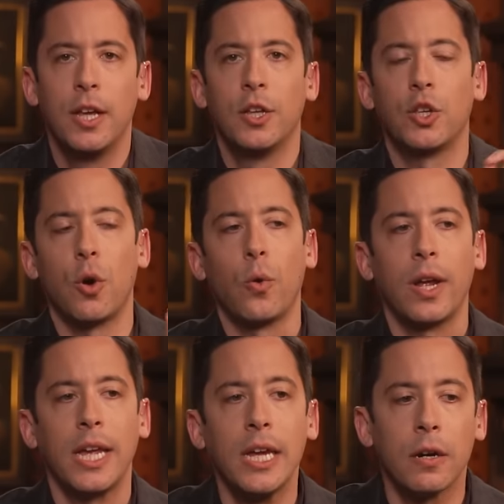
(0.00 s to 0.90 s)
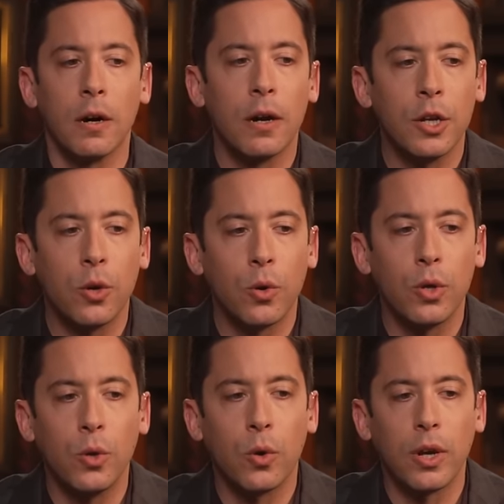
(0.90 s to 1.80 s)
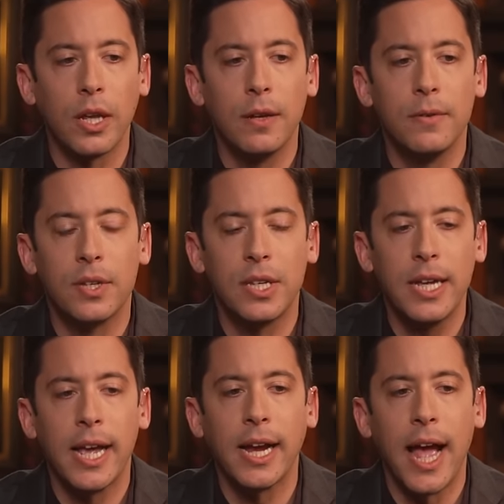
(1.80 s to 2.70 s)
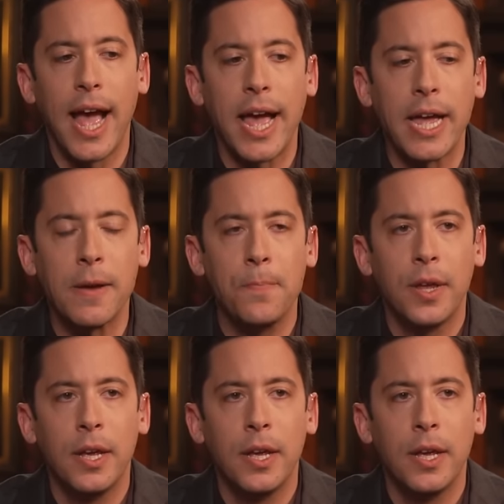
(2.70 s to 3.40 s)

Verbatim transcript: So here you're, you're seeing a,